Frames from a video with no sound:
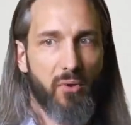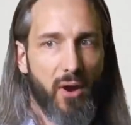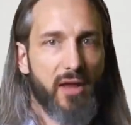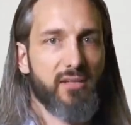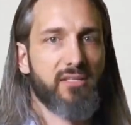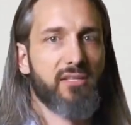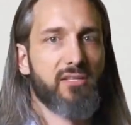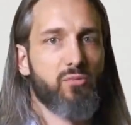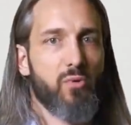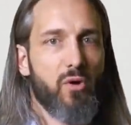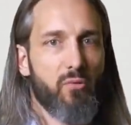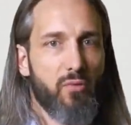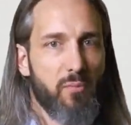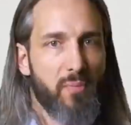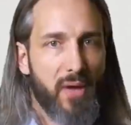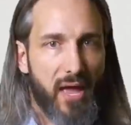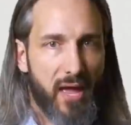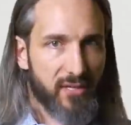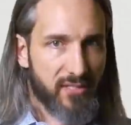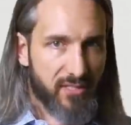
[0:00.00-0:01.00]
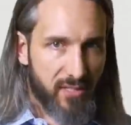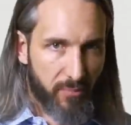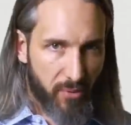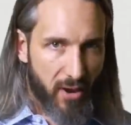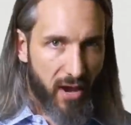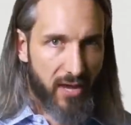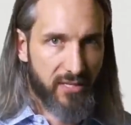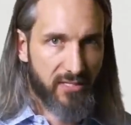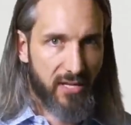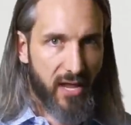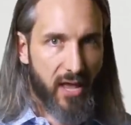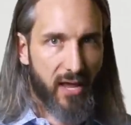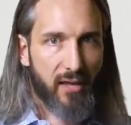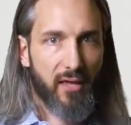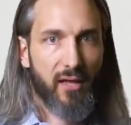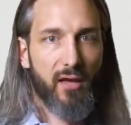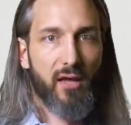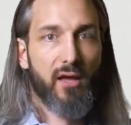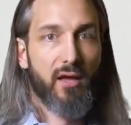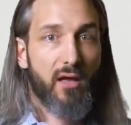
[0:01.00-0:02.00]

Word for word: Price is what we pay, it's the price tag.